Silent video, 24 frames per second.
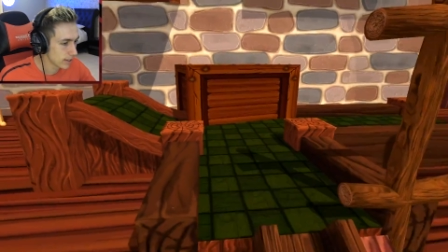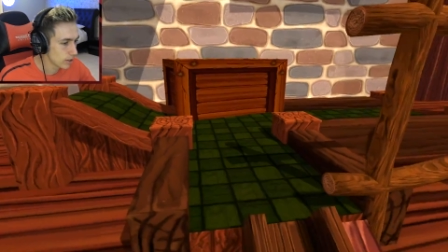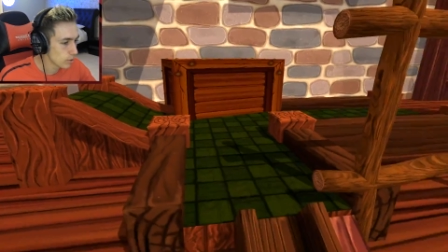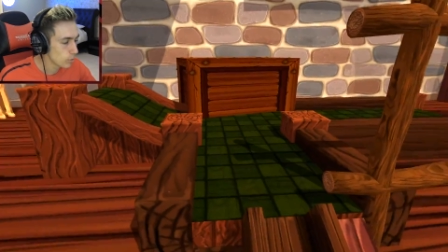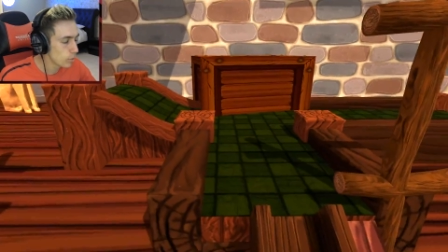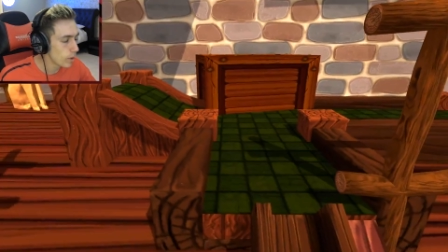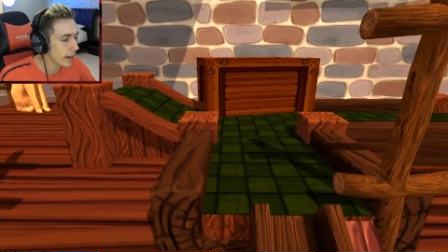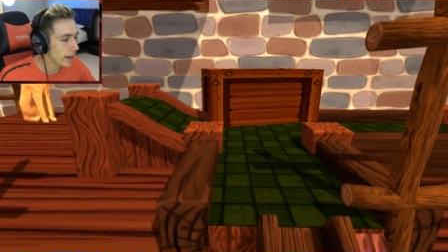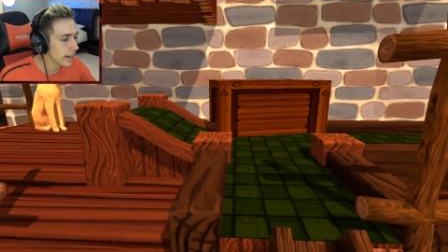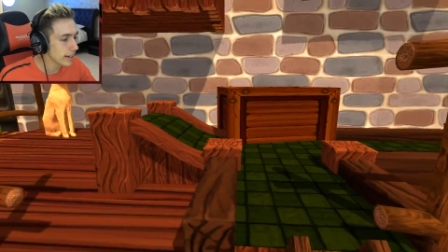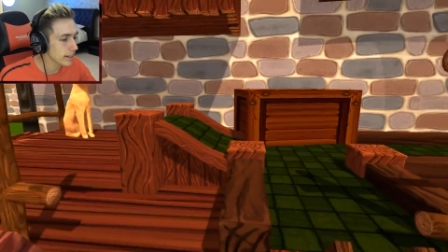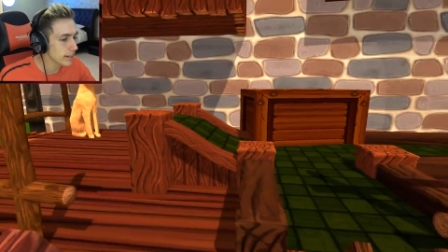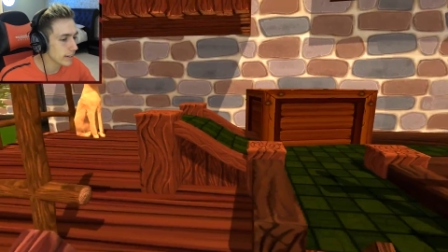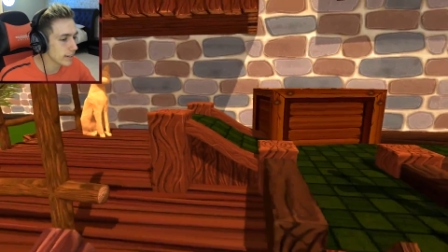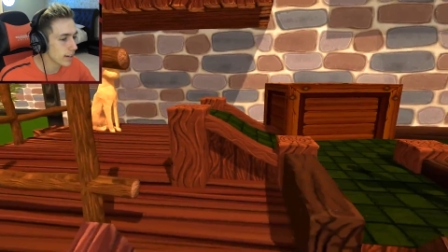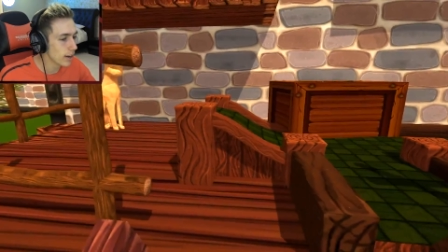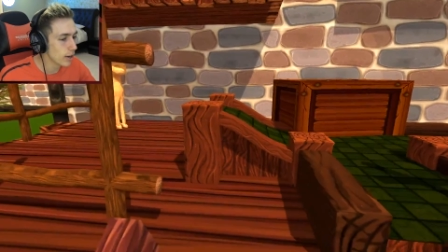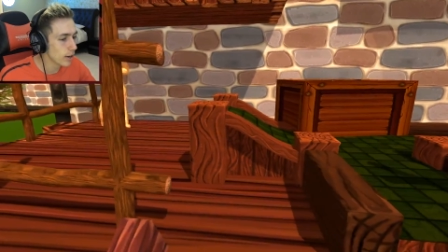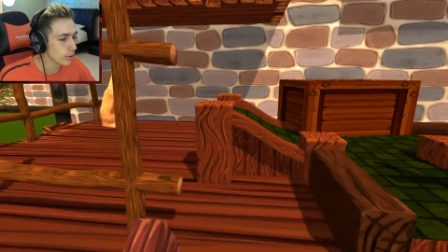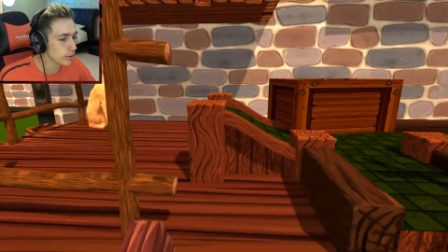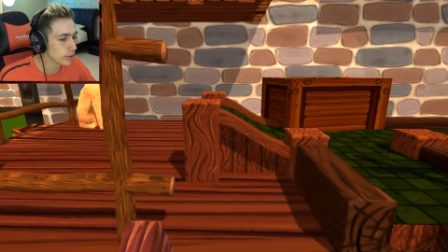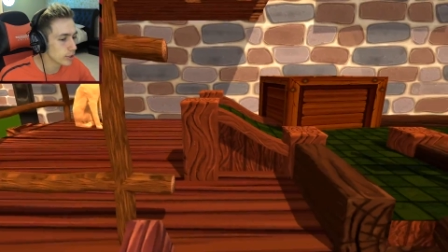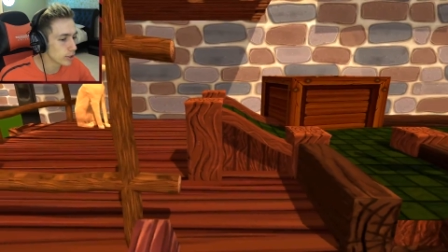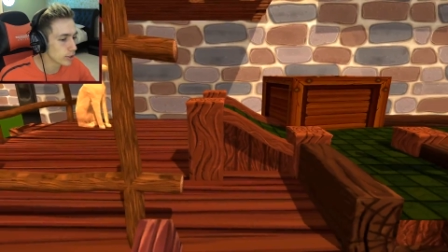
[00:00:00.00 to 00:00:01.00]
Wait,
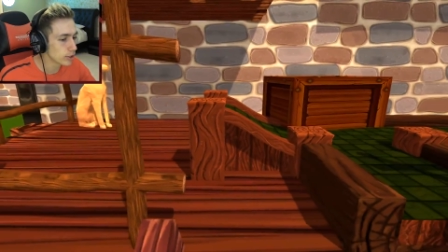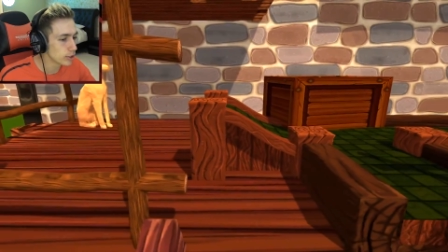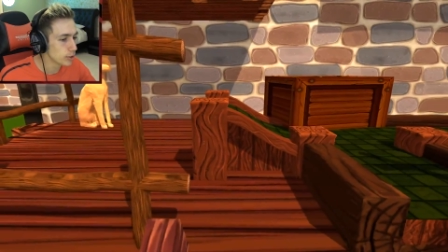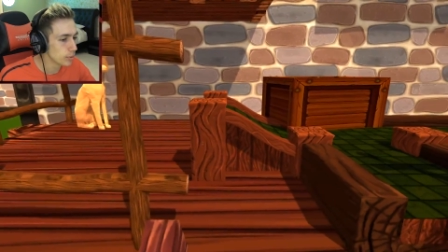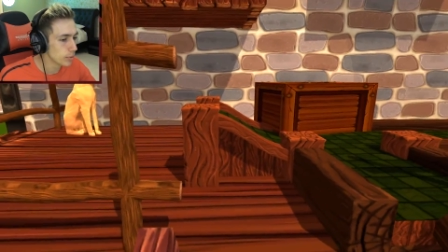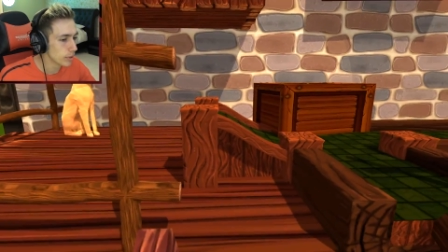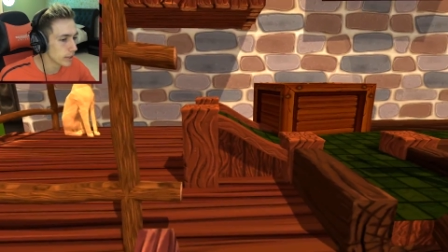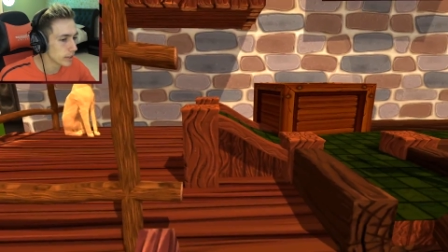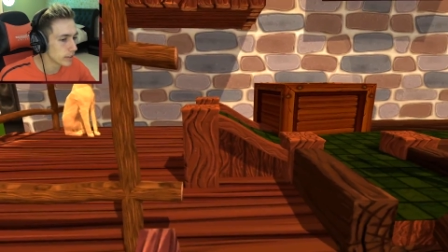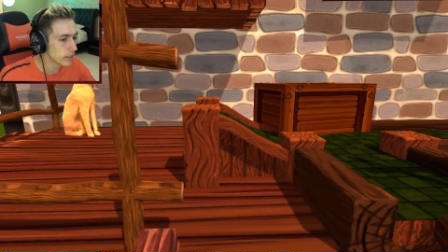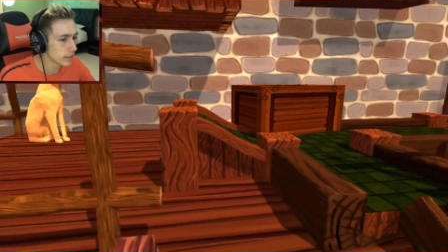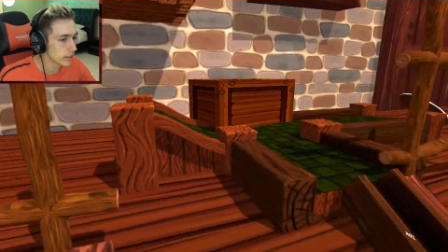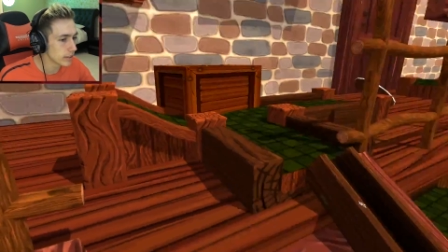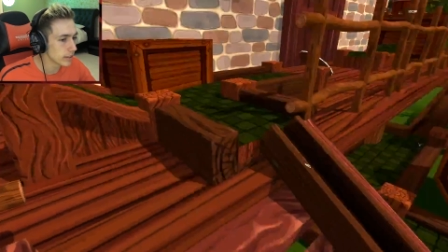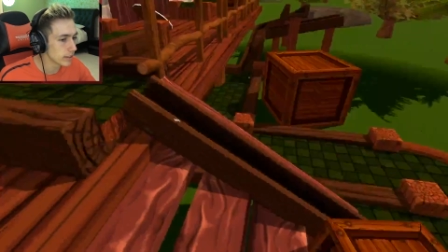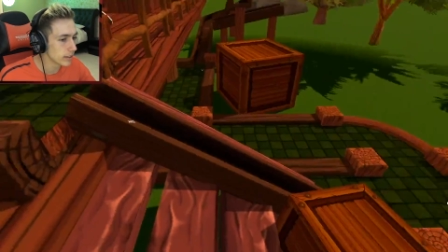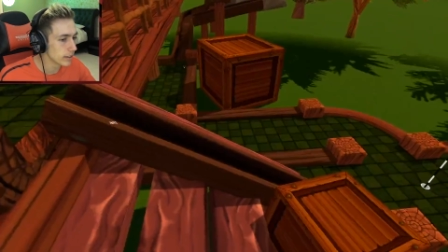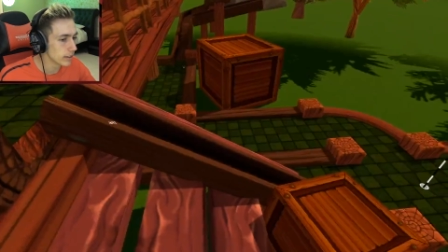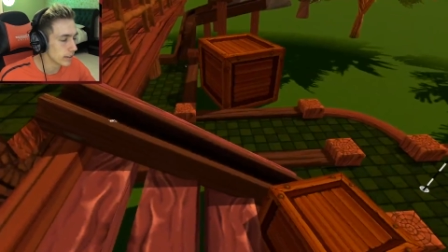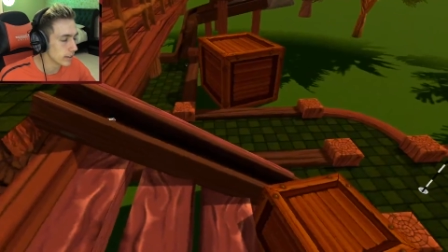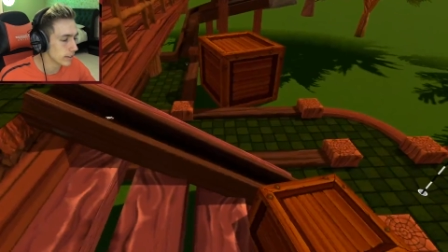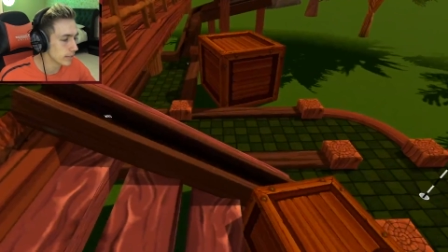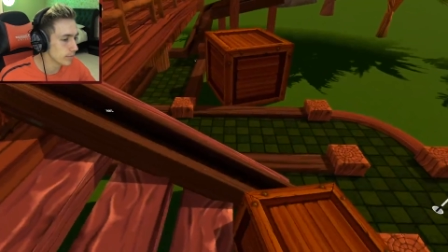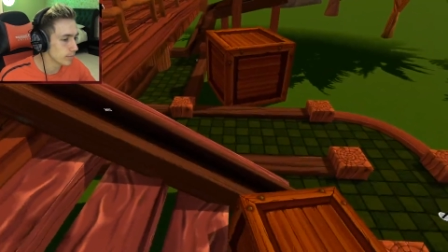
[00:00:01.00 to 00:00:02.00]
no, Josh, you wanted to.
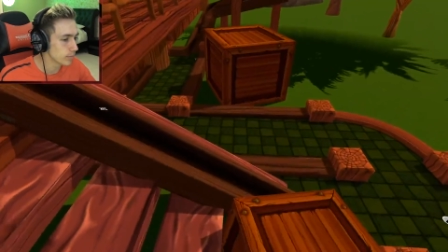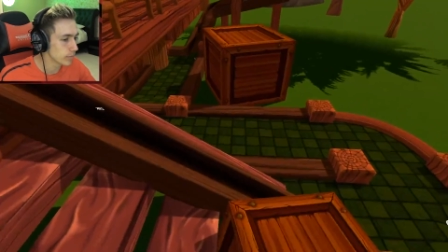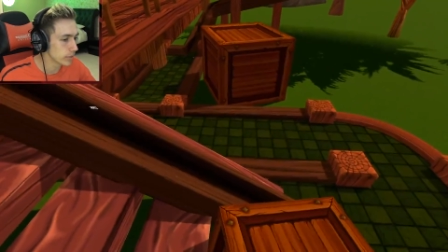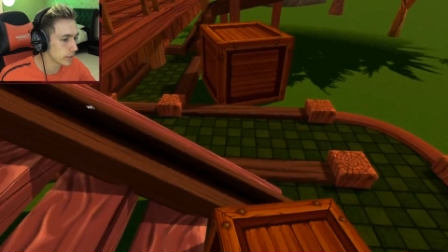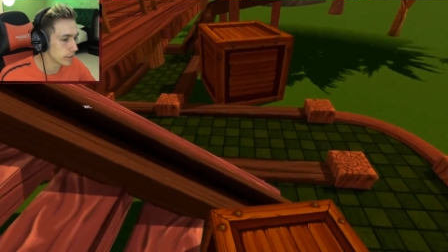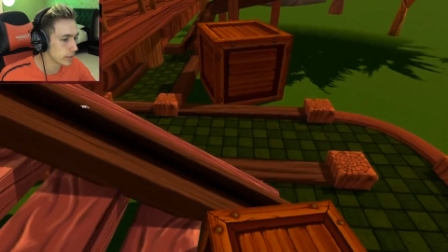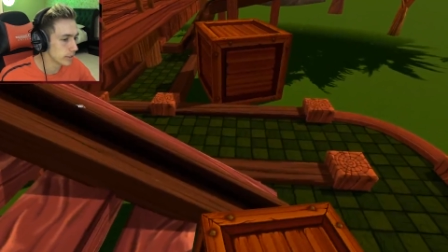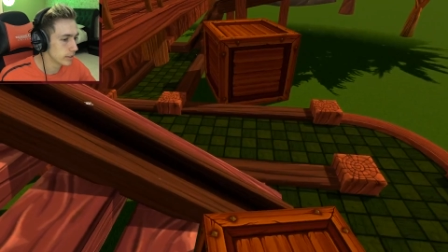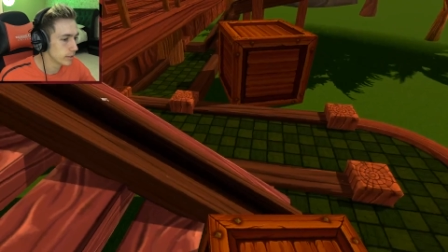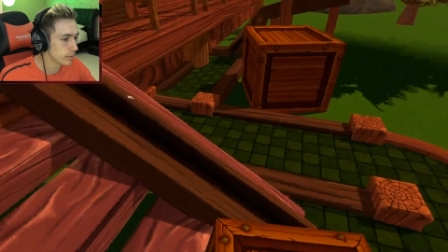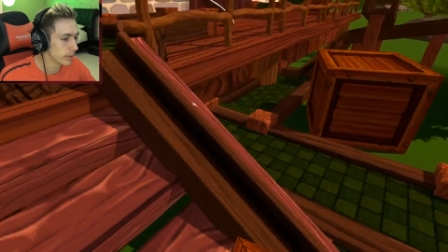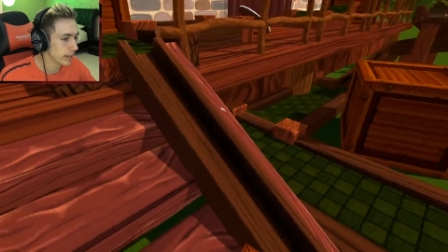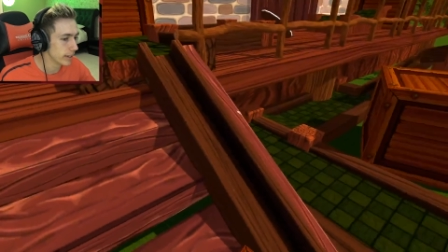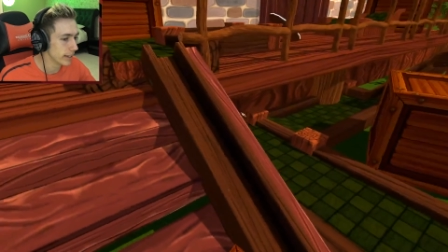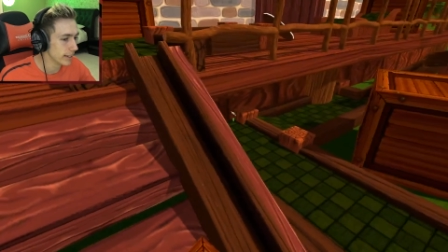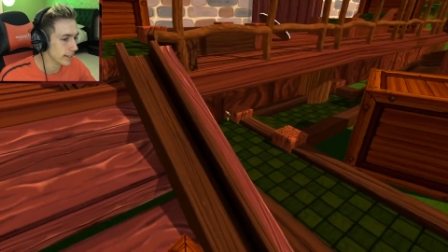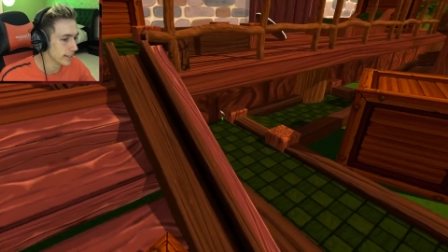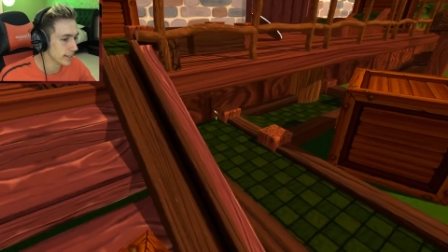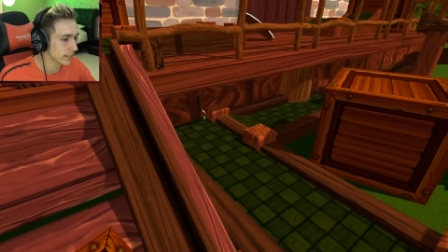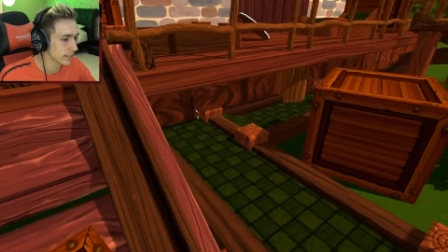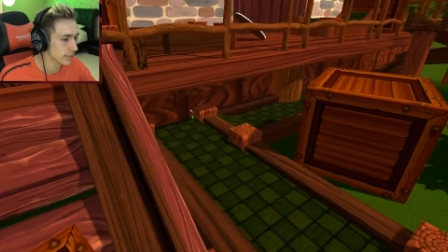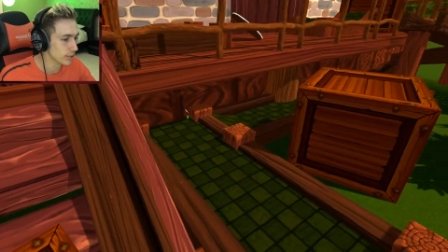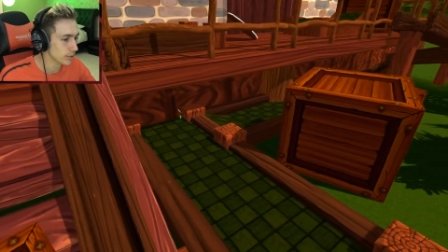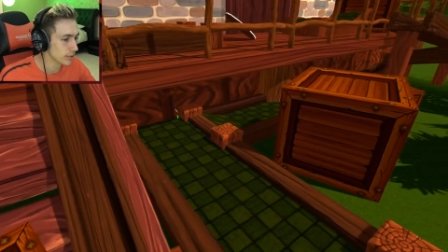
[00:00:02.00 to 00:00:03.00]
We're
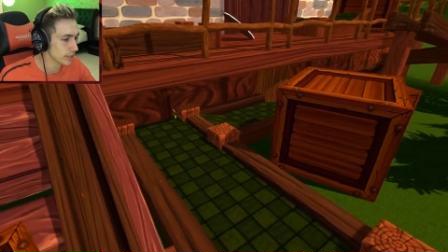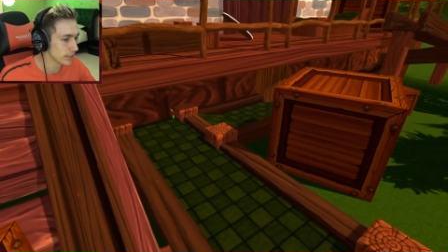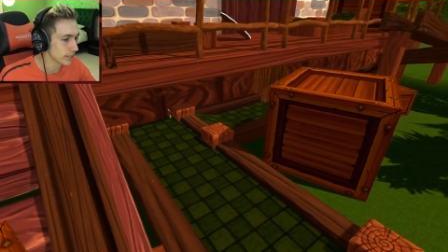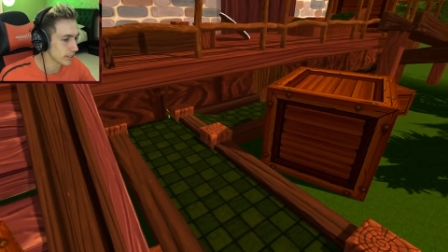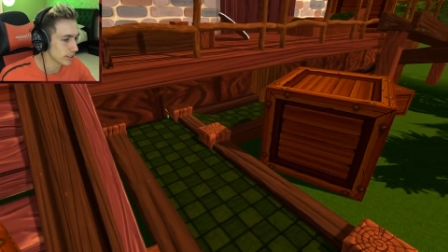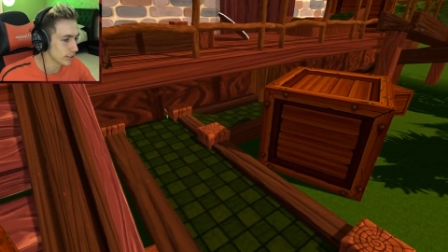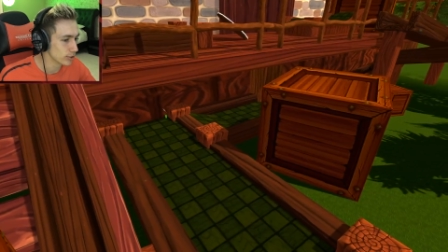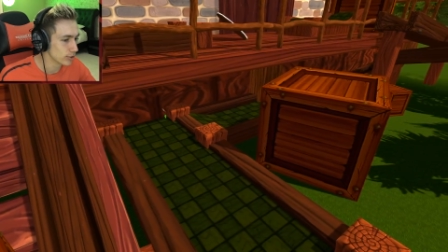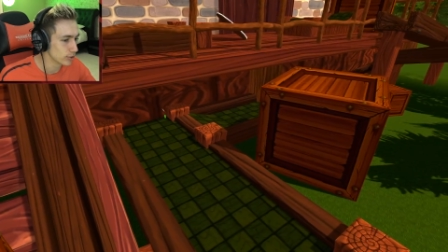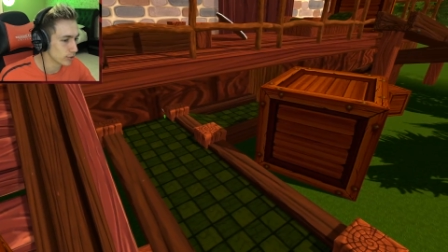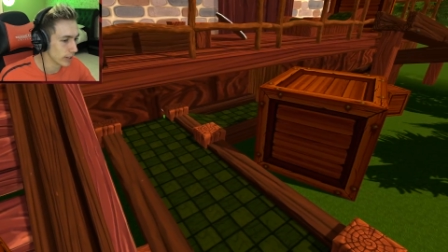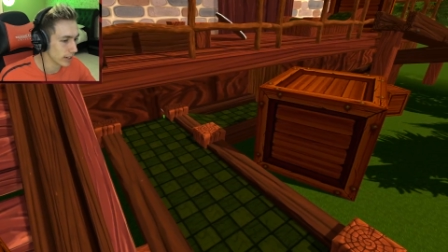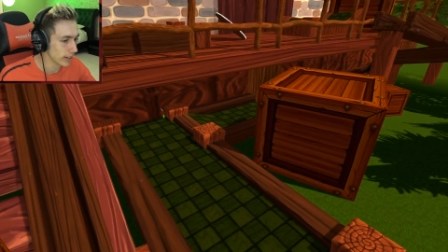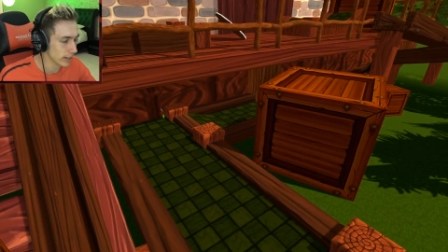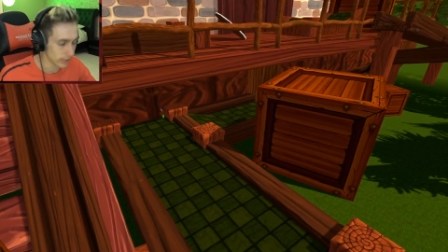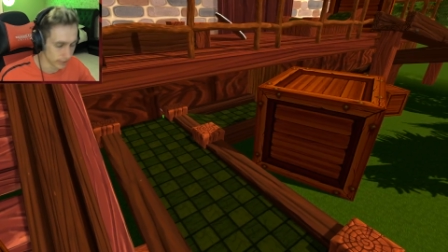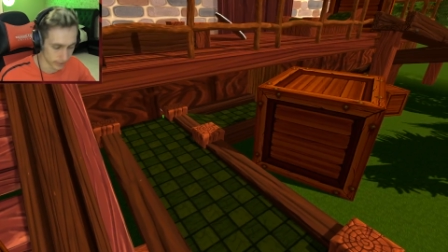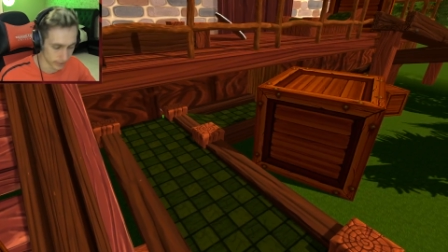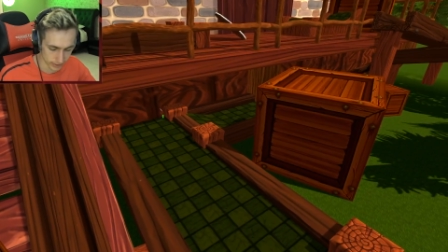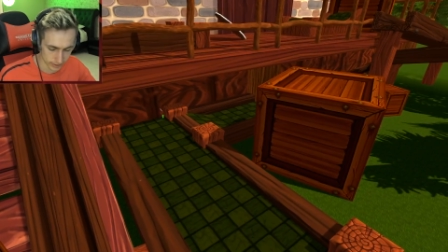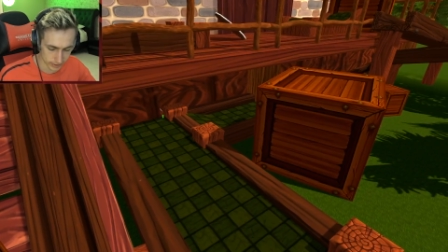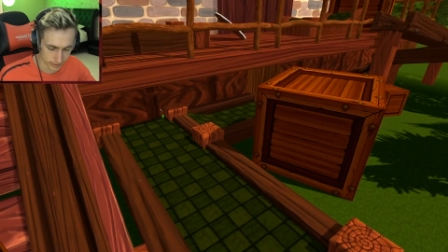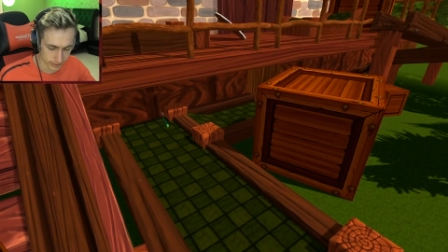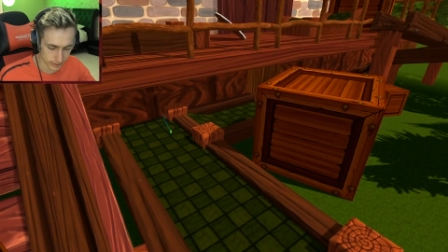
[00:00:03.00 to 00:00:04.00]
idiots. You wanted to go straight
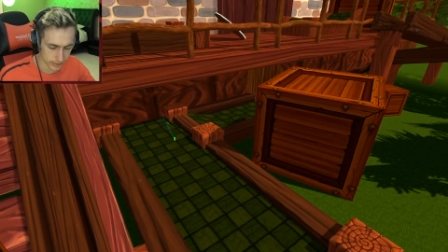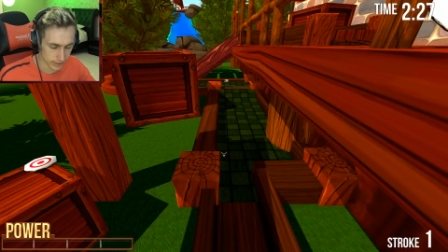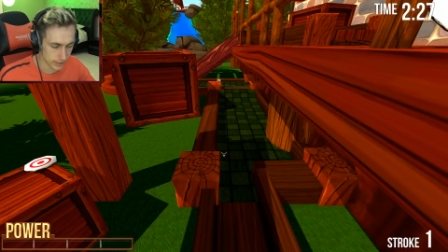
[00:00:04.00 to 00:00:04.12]
on.